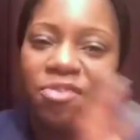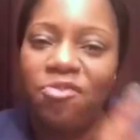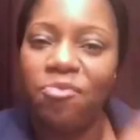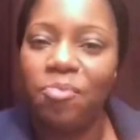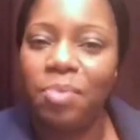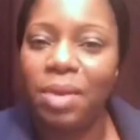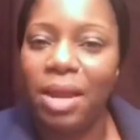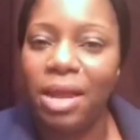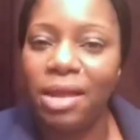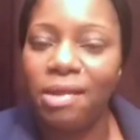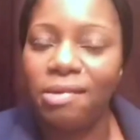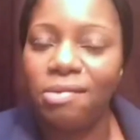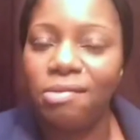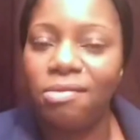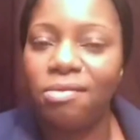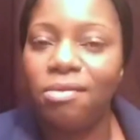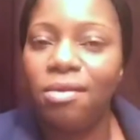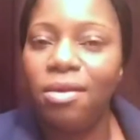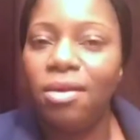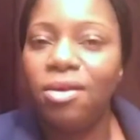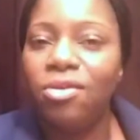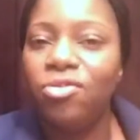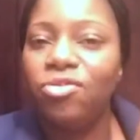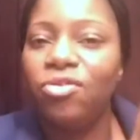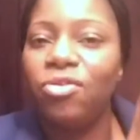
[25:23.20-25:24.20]
place
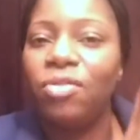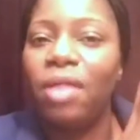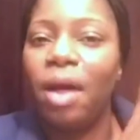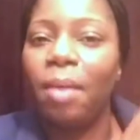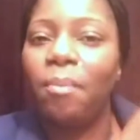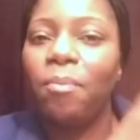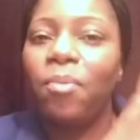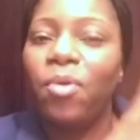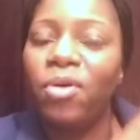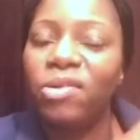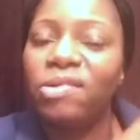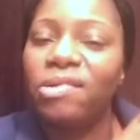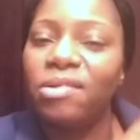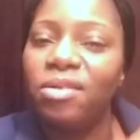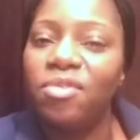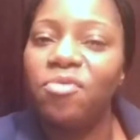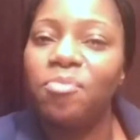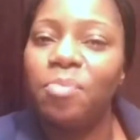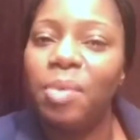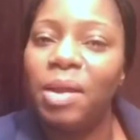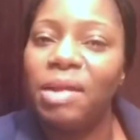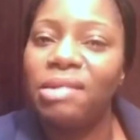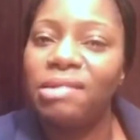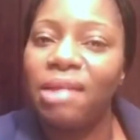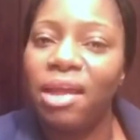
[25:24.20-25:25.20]
to that positive
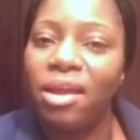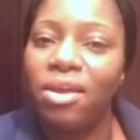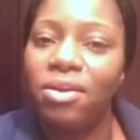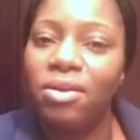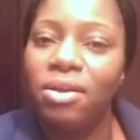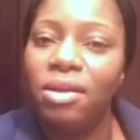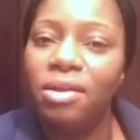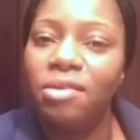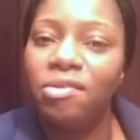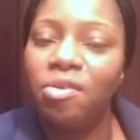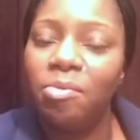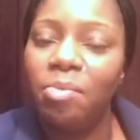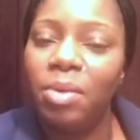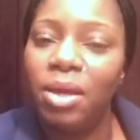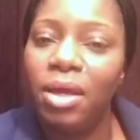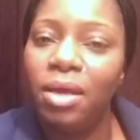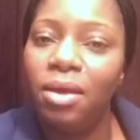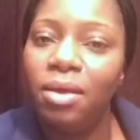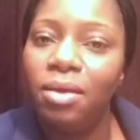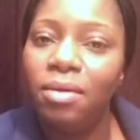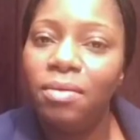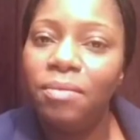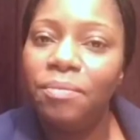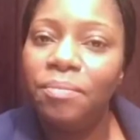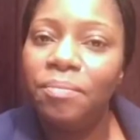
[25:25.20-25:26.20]
place that you need to be.
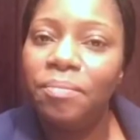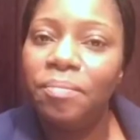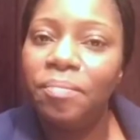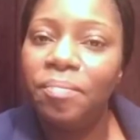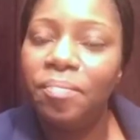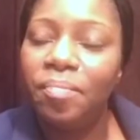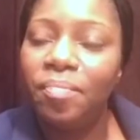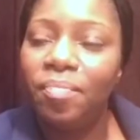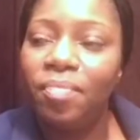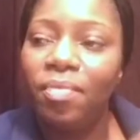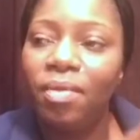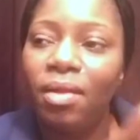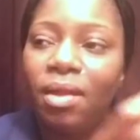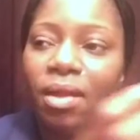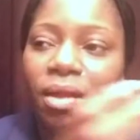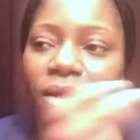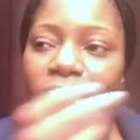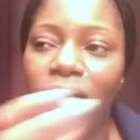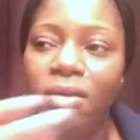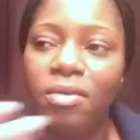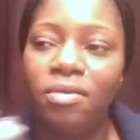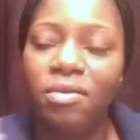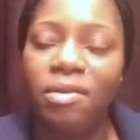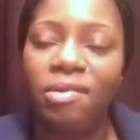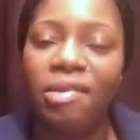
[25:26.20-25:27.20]

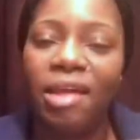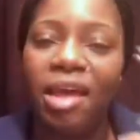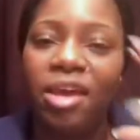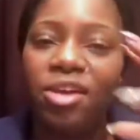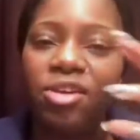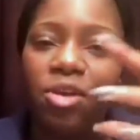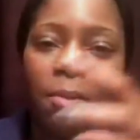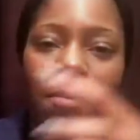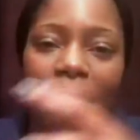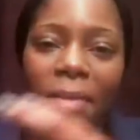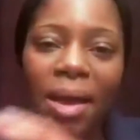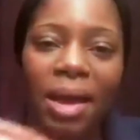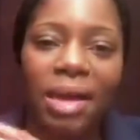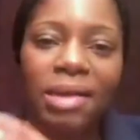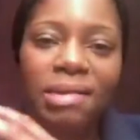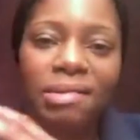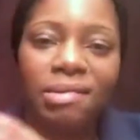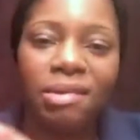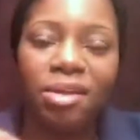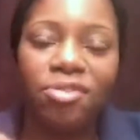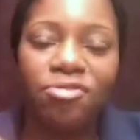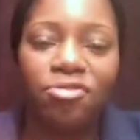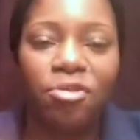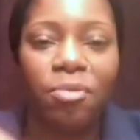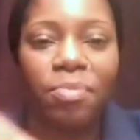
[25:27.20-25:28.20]
To take your
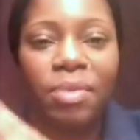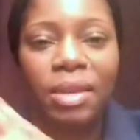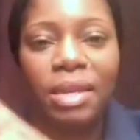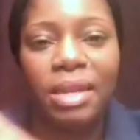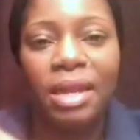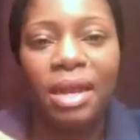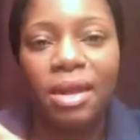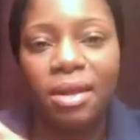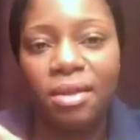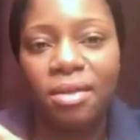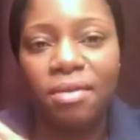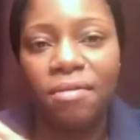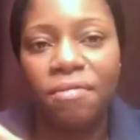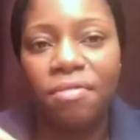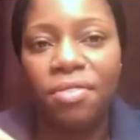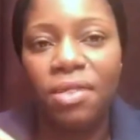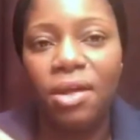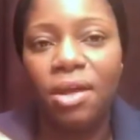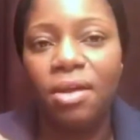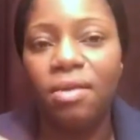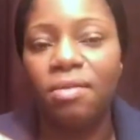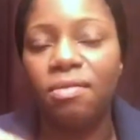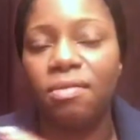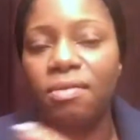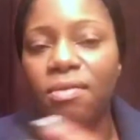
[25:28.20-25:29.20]
mindset from the negative
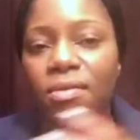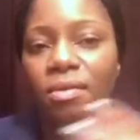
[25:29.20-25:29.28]
things